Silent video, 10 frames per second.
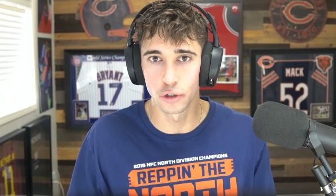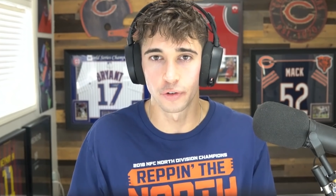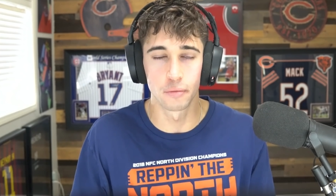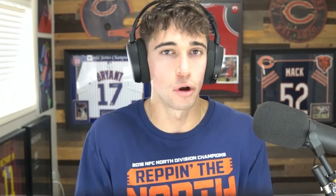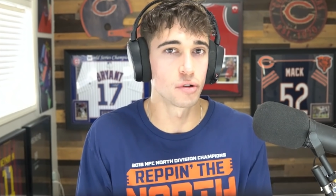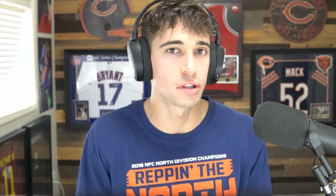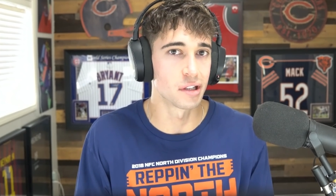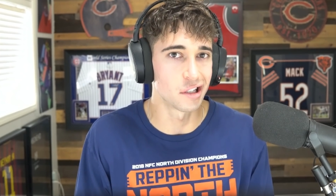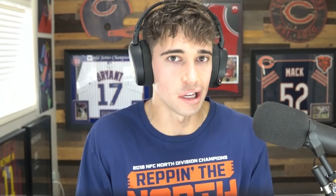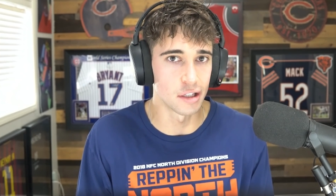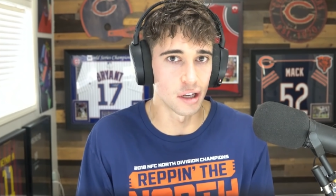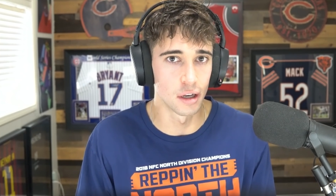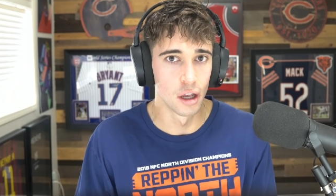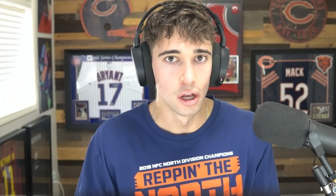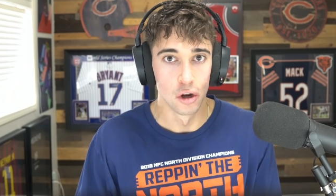for most of the
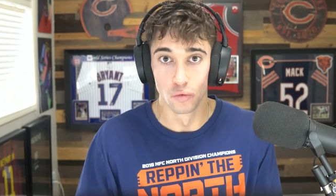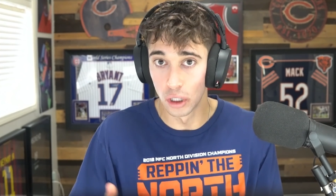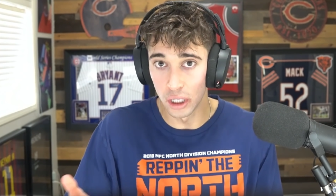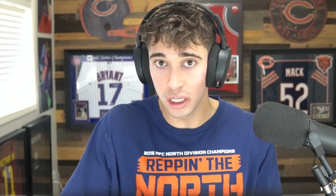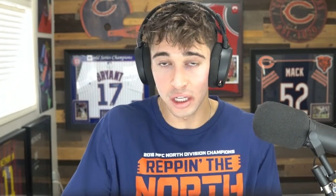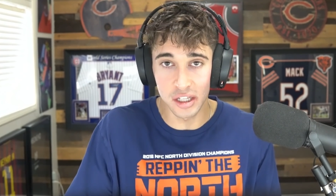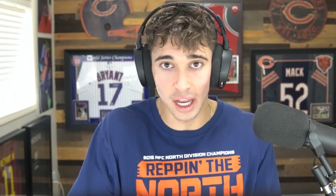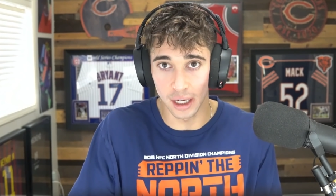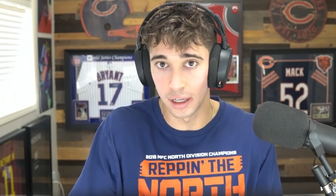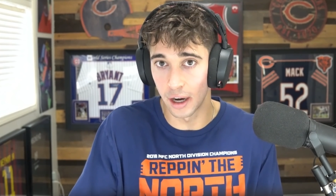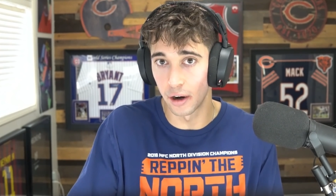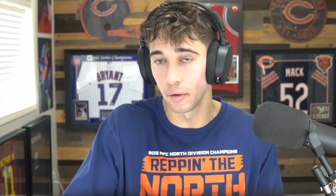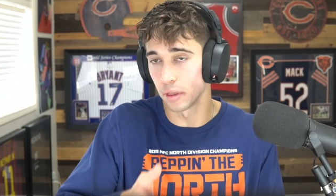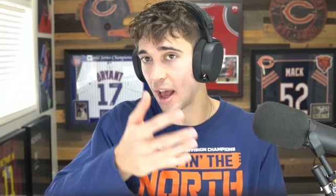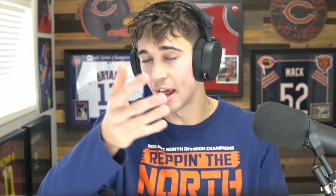season. Really good secondary
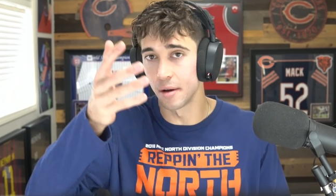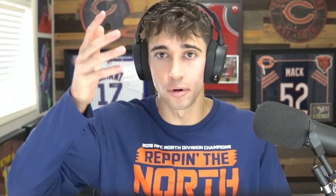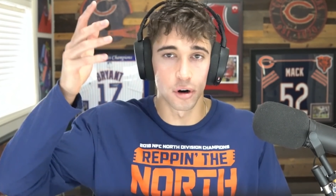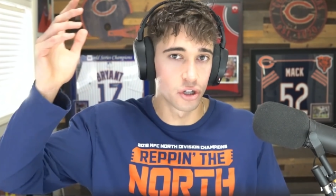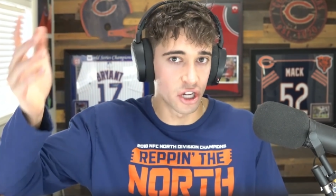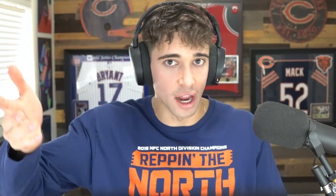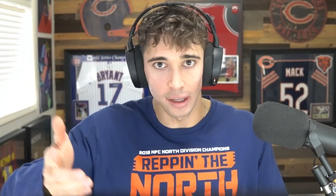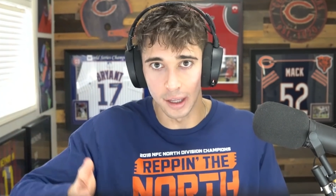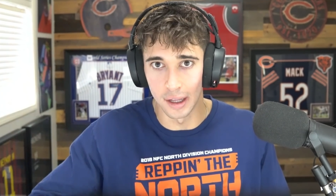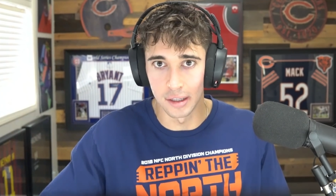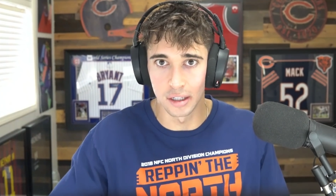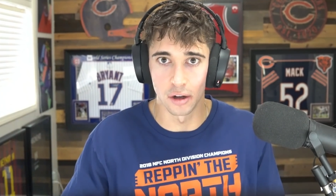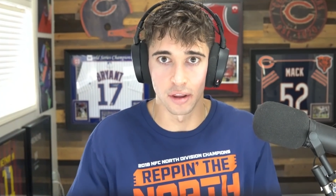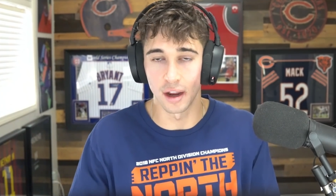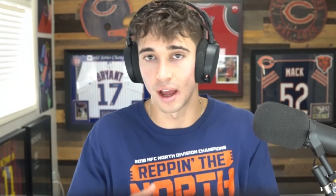with Lattimore, Jenkins. You
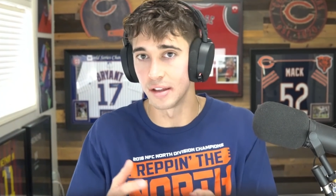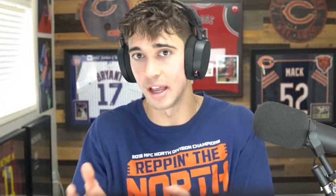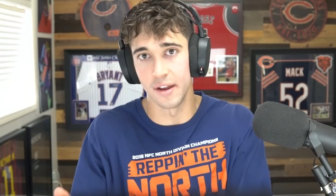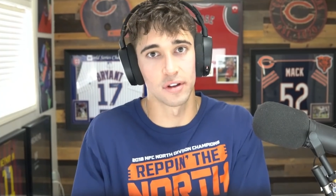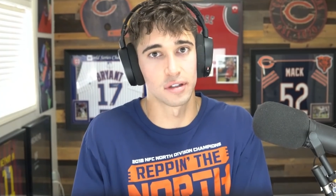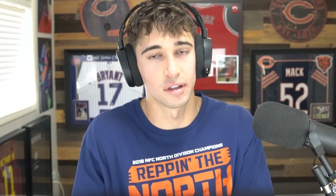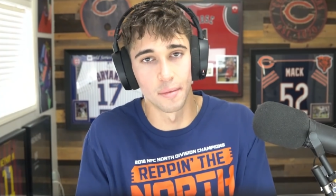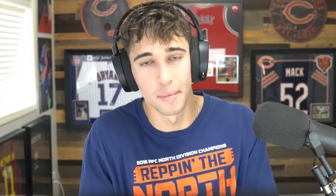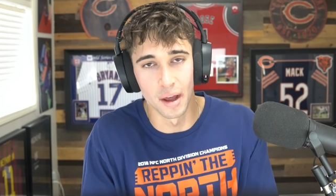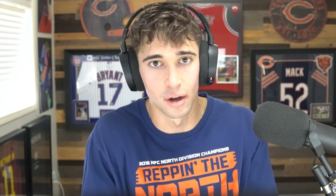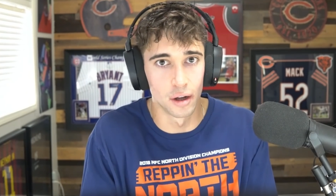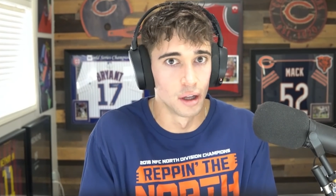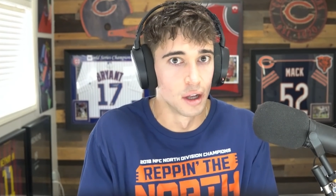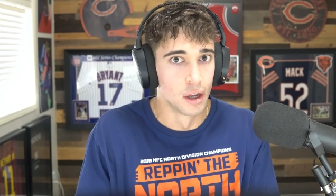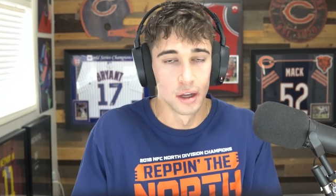know they got Davis in the middle.